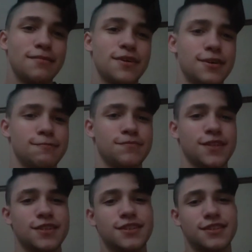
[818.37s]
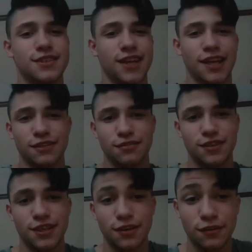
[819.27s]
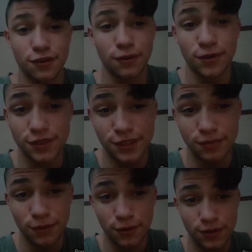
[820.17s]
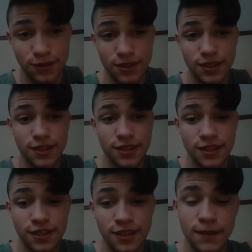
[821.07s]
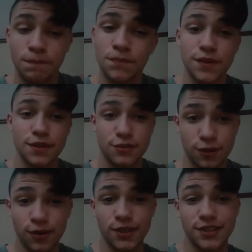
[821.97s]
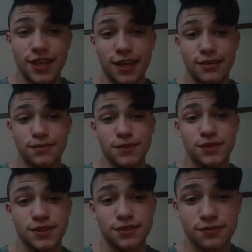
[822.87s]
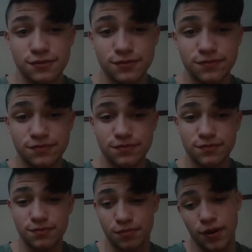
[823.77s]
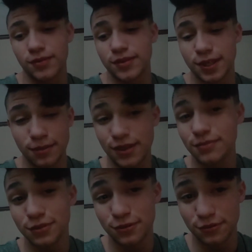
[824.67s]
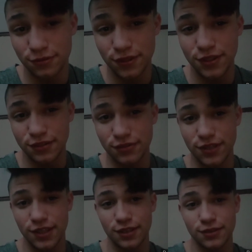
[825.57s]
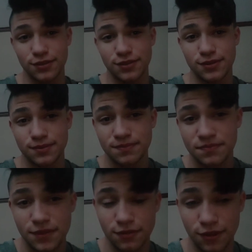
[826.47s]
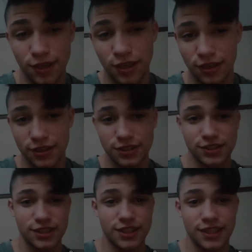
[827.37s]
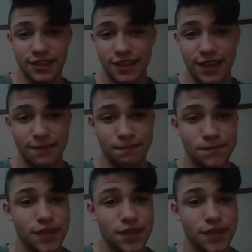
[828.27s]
but this is today's video. If y'all want to see more story times, probably coming up soon, fishing videos, vlogs, any of that,